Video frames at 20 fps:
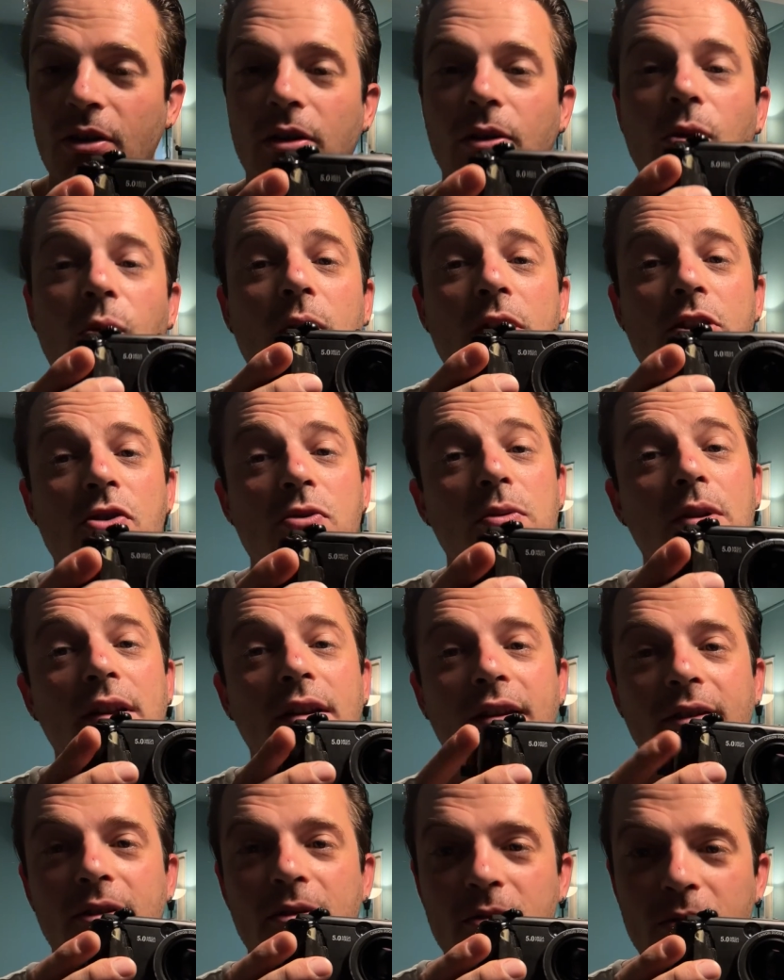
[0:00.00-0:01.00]
which
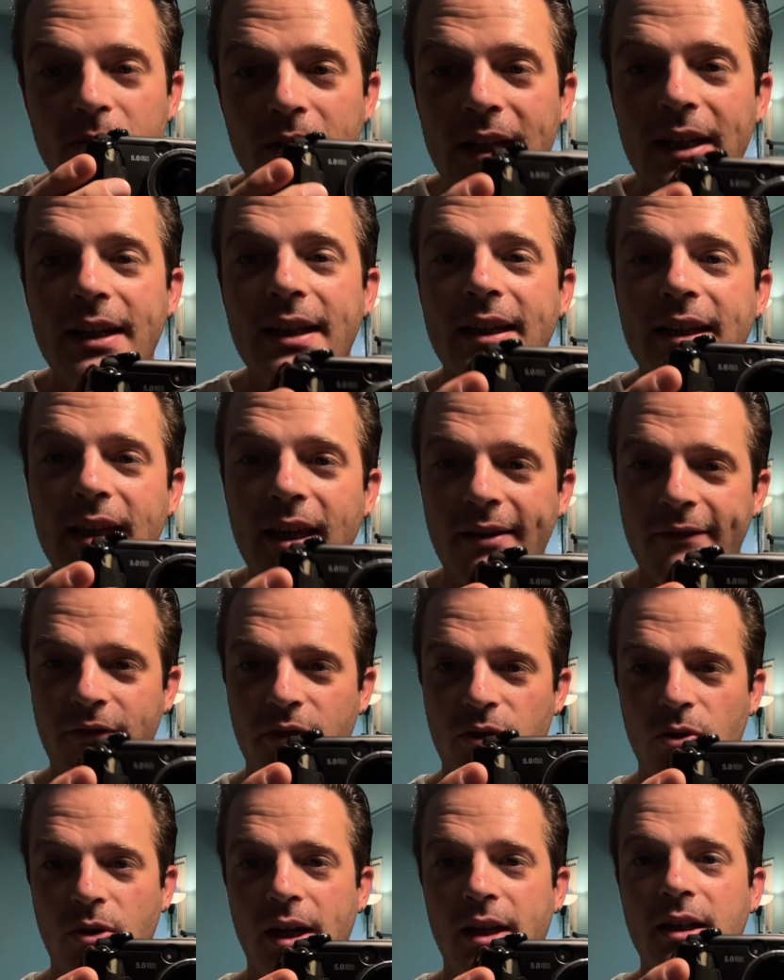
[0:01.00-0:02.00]
will really give
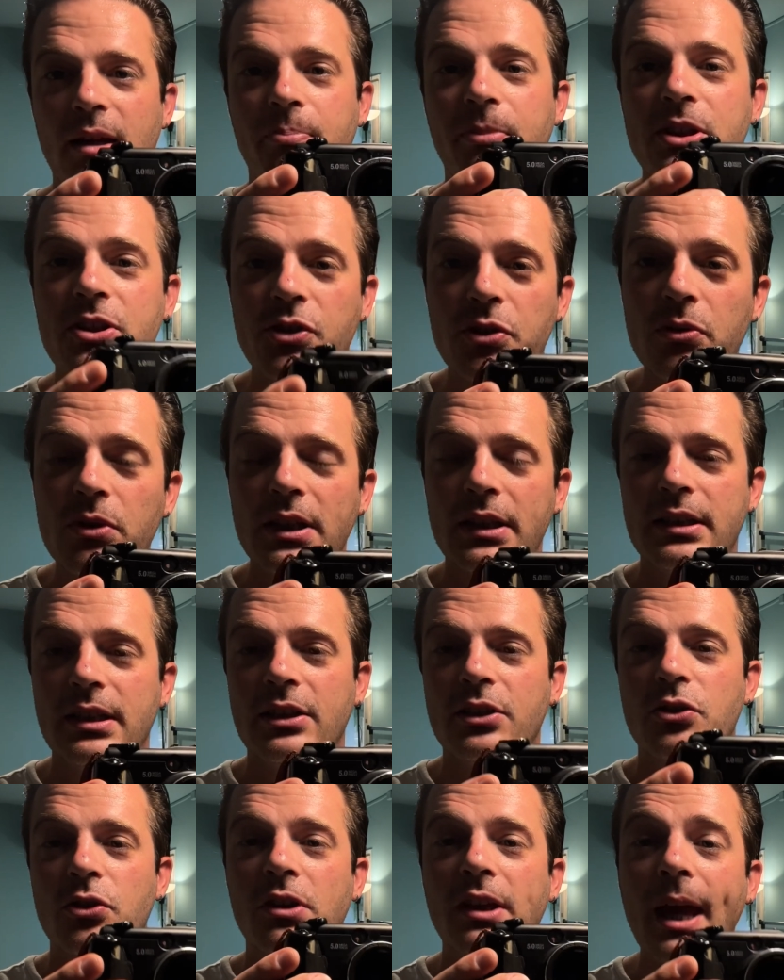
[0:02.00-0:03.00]
you an opportunity
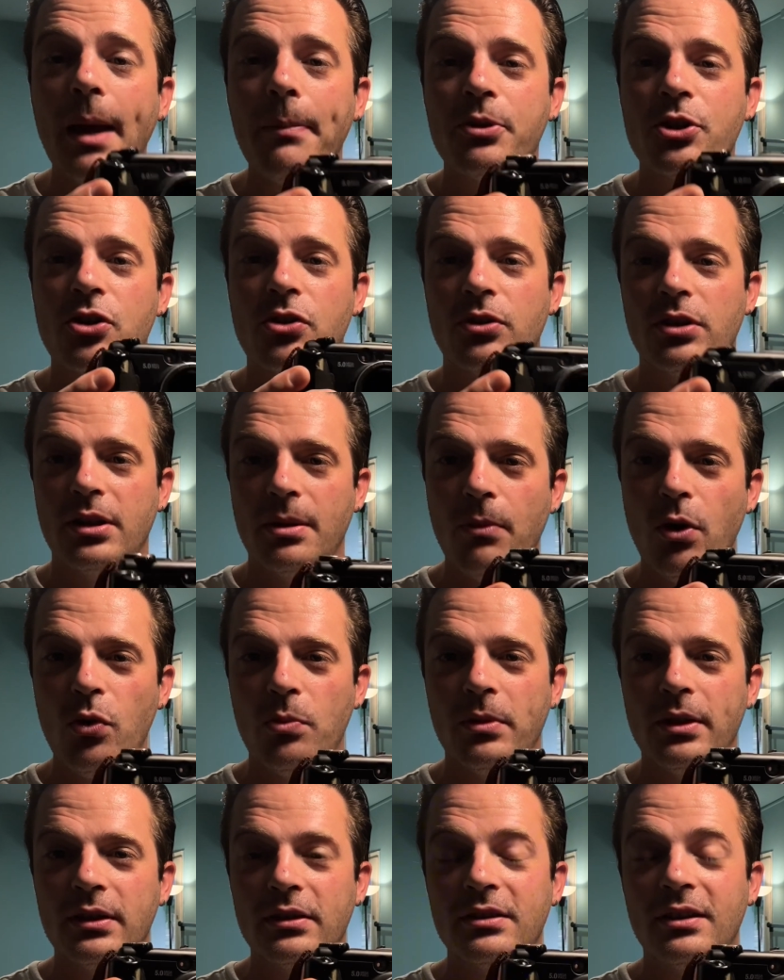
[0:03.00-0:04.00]
to capture the
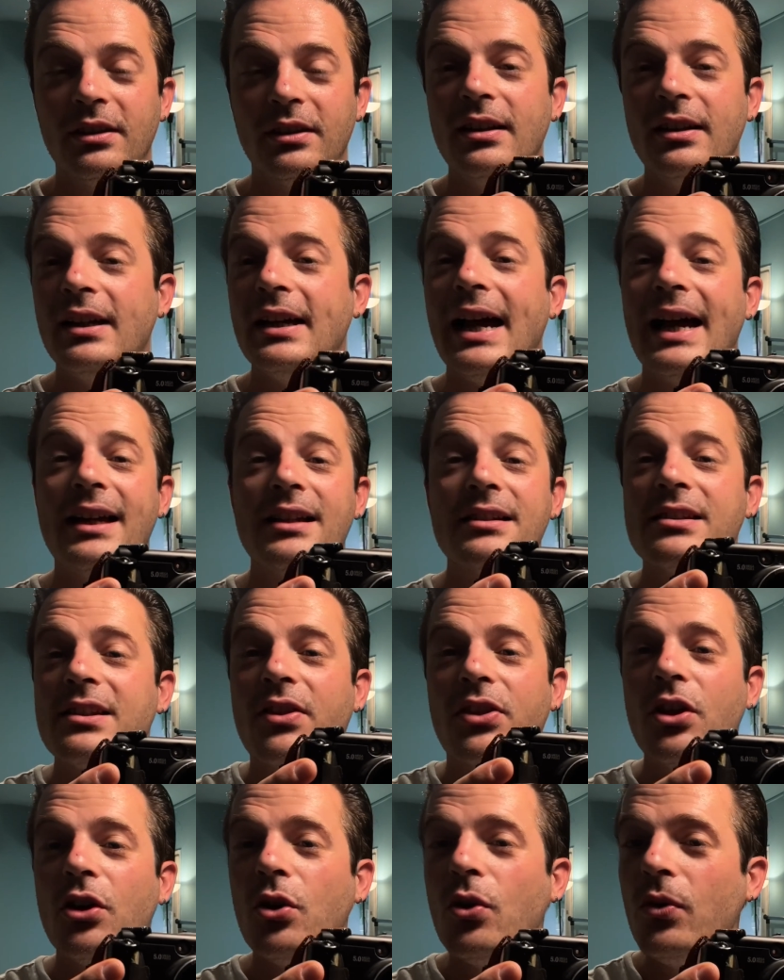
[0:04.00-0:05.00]
moment as
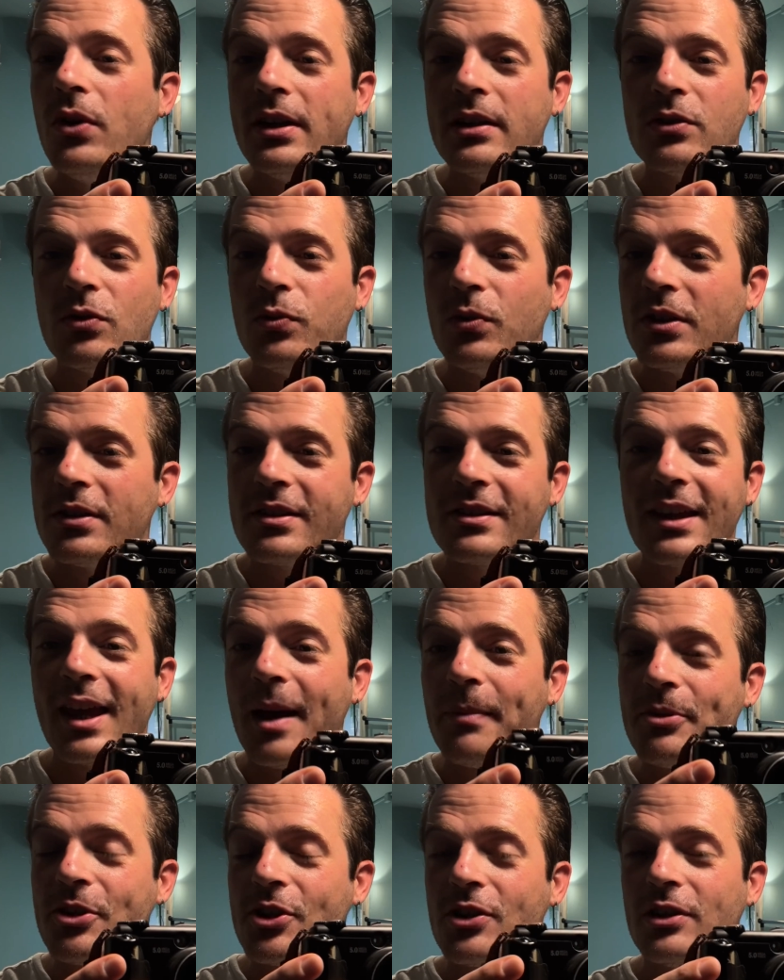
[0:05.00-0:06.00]
though it was
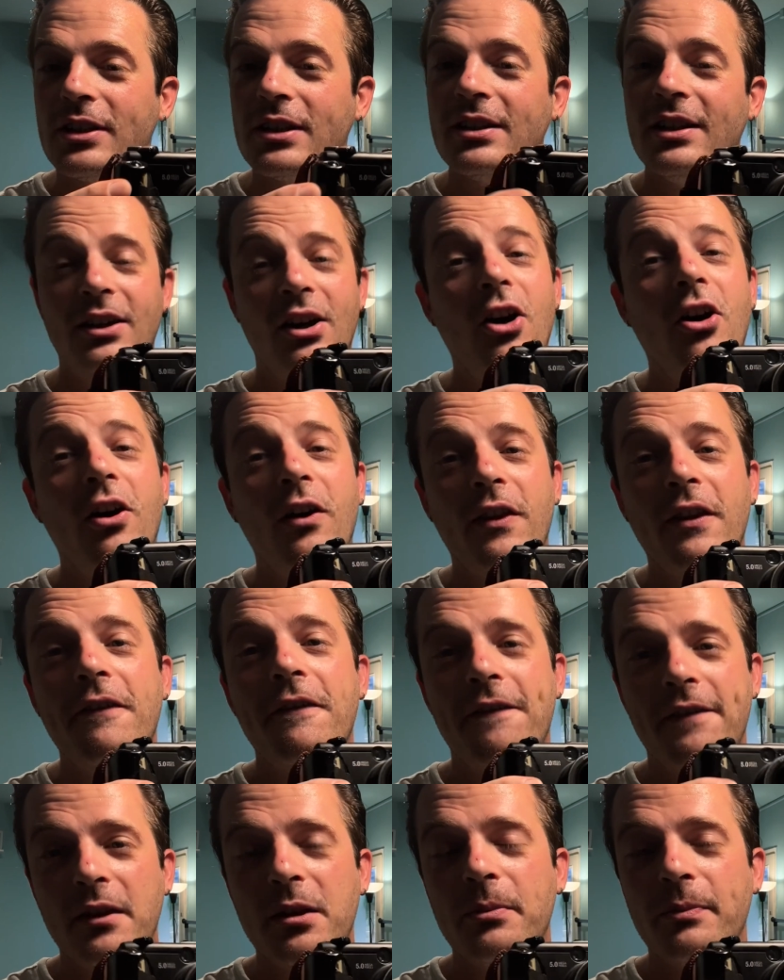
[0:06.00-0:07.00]
captured on a
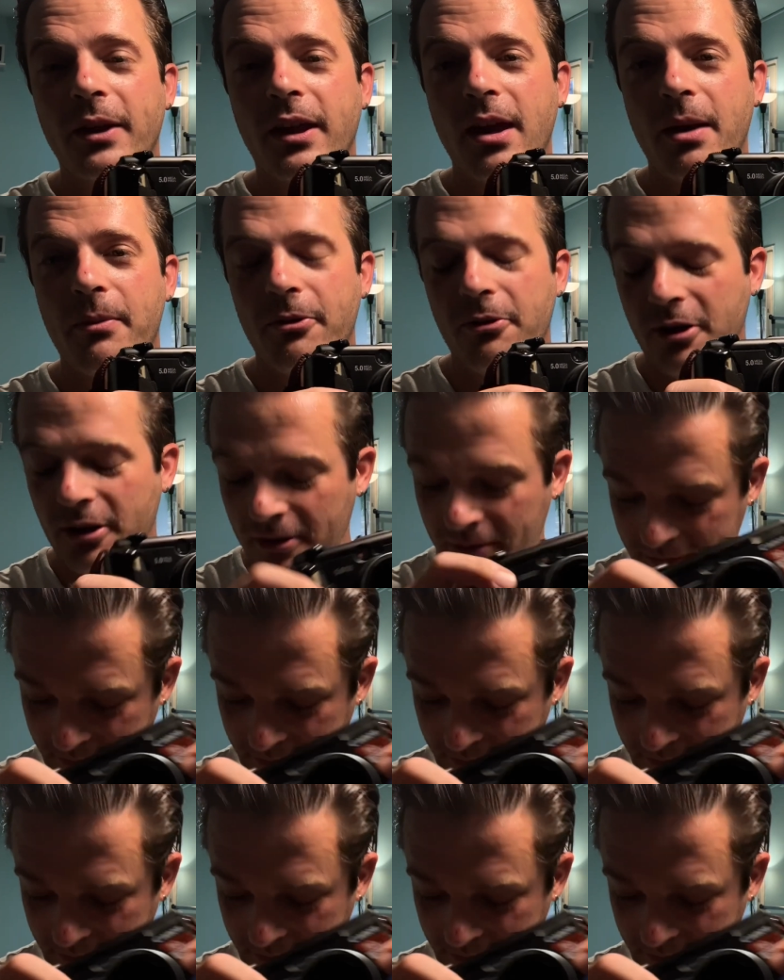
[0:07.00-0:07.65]
film camera.